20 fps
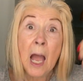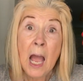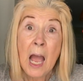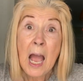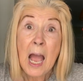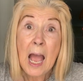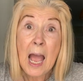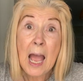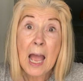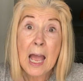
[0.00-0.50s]

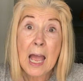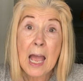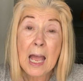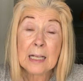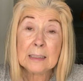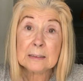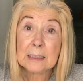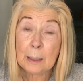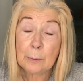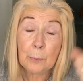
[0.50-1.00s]

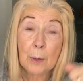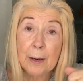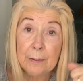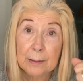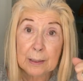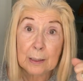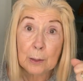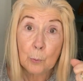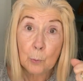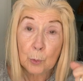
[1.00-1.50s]
And I'm
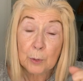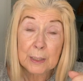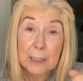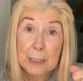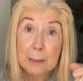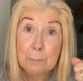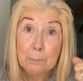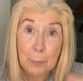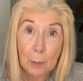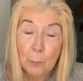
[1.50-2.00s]
wearing
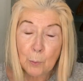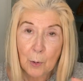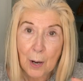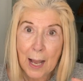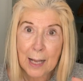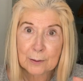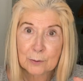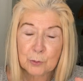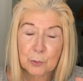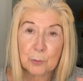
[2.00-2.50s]
woolly bobble
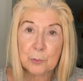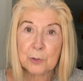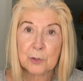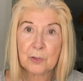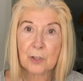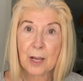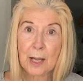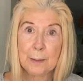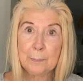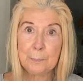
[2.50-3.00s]
hats all the
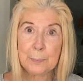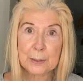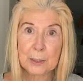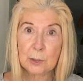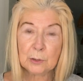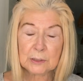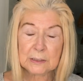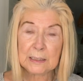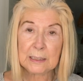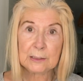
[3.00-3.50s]
time
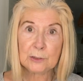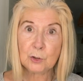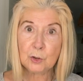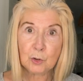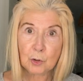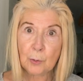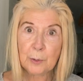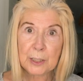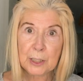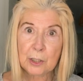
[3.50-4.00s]
because it's
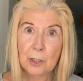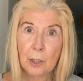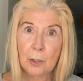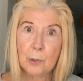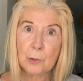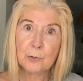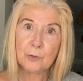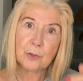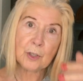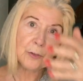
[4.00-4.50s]
jolly
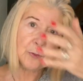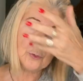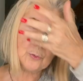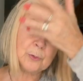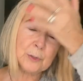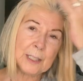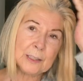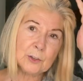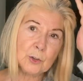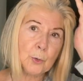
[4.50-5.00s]
cold. So I
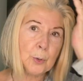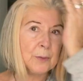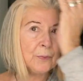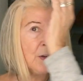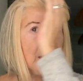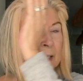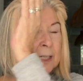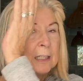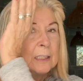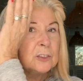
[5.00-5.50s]
thought, yes, quiff.
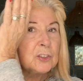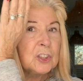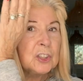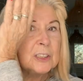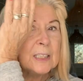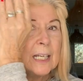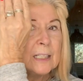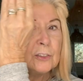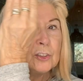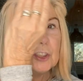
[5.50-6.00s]
And she's
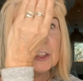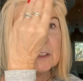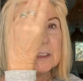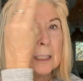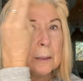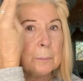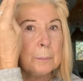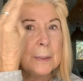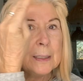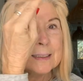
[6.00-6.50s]
actually
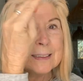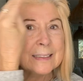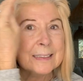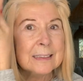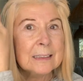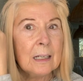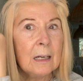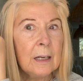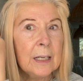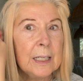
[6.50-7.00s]
done me a
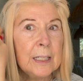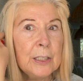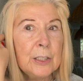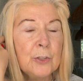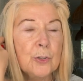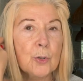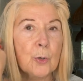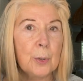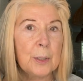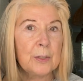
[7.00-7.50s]

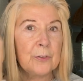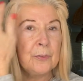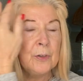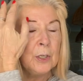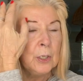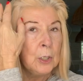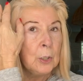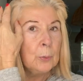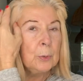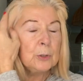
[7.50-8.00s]
side quiff,
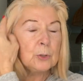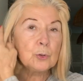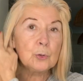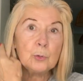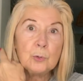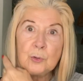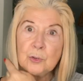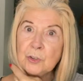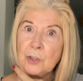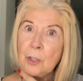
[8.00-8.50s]
which
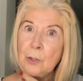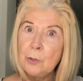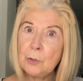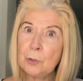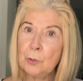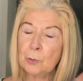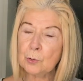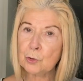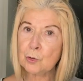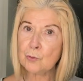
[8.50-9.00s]
also
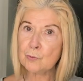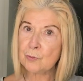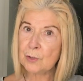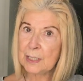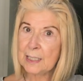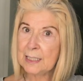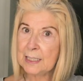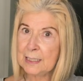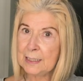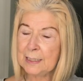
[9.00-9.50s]
looks
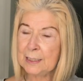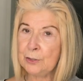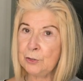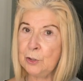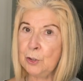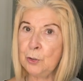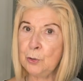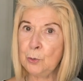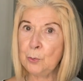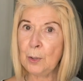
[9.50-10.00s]

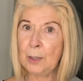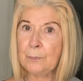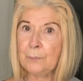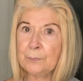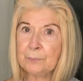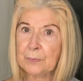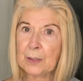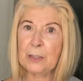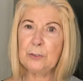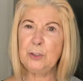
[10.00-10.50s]
really
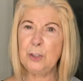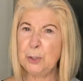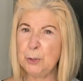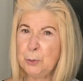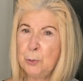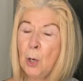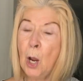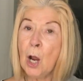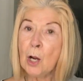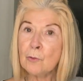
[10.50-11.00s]

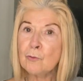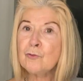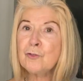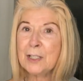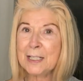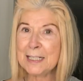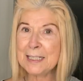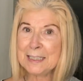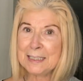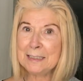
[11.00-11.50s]

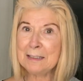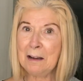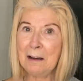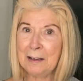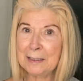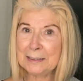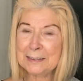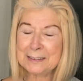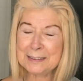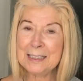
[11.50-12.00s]
really
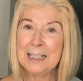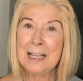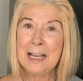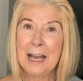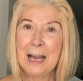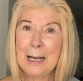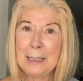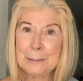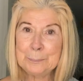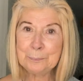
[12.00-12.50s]
nice.
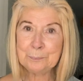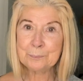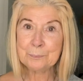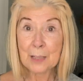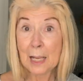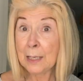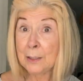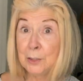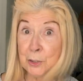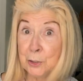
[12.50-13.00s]
And
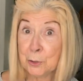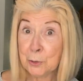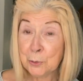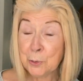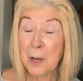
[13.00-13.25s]
new.